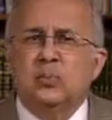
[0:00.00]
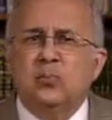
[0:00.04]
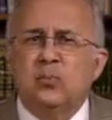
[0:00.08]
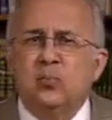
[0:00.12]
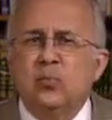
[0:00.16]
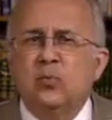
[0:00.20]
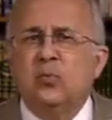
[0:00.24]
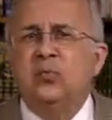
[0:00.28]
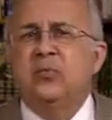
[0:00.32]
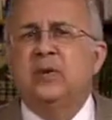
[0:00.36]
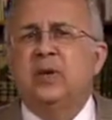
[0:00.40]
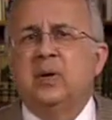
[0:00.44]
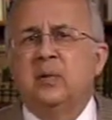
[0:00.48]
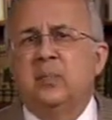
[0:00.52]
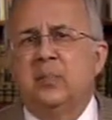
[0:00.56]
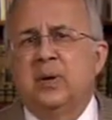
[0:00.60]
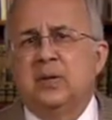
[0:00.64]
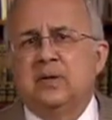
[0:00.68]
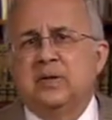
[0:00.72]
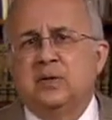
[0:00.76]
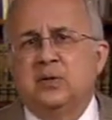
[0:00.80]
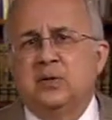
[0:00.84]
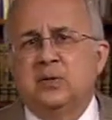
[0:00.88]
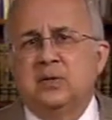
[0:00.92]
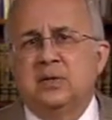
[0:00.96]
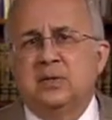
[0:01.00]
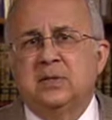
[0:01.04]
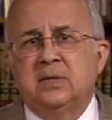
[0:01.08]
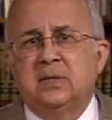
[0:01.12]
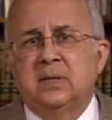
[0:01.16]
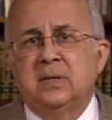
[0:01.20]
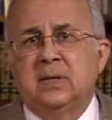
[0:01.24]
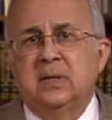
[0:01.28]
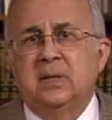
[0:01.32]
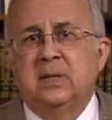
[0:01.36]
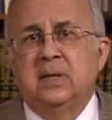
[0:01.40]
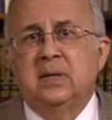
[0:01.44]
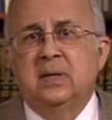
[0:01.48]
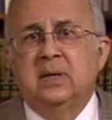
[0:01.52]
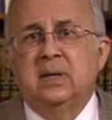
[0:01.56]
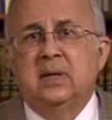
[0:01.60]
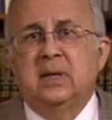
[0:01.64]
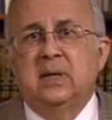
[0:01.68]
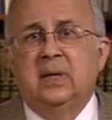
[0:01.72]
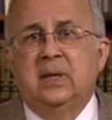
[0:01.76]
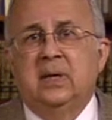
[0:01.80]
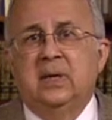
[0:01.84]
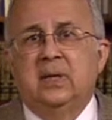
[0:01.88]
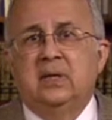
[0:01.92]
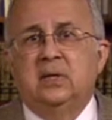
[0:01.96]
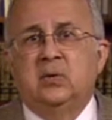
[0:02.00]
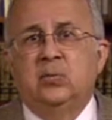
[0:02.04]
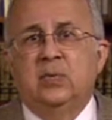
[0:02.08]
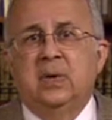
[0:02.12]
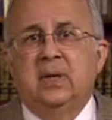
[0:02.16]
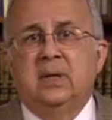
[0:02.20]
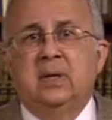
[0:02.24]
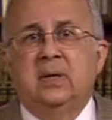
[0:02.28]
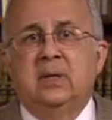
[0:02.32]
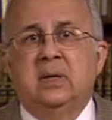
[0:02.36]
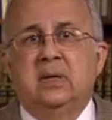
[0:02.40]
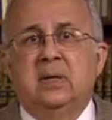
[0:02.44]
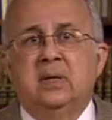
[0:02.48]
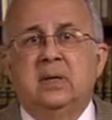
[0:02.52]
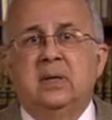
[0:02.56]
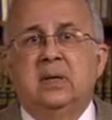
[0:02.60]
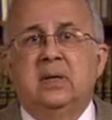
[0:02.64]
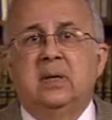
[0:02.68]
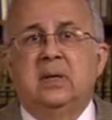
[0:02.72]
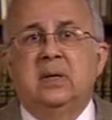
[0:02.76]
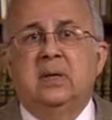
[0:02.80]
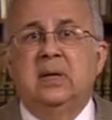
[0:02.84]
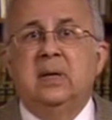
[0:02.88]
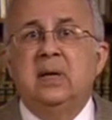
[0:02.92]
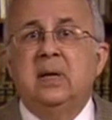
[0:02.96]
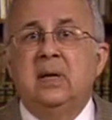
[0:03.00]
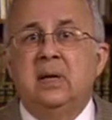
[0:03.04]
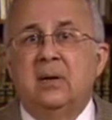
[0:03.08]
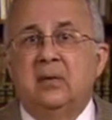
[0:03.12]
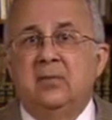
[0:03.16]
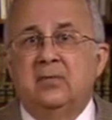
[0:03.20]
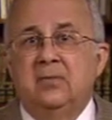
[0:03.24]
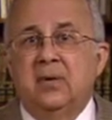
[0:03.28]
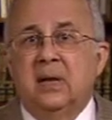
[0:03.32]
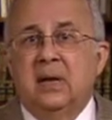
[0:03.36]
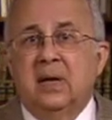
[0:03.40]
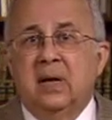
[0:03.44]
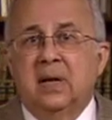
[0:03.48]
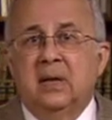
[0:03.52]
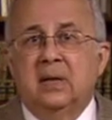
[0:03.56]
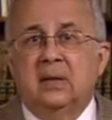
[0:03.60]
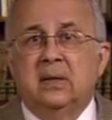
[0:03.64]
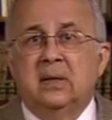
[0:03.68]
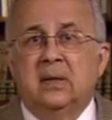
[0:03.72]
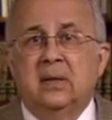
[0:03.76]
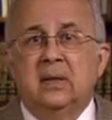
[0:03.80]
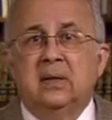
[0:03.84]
moving passages is when he, Farhad,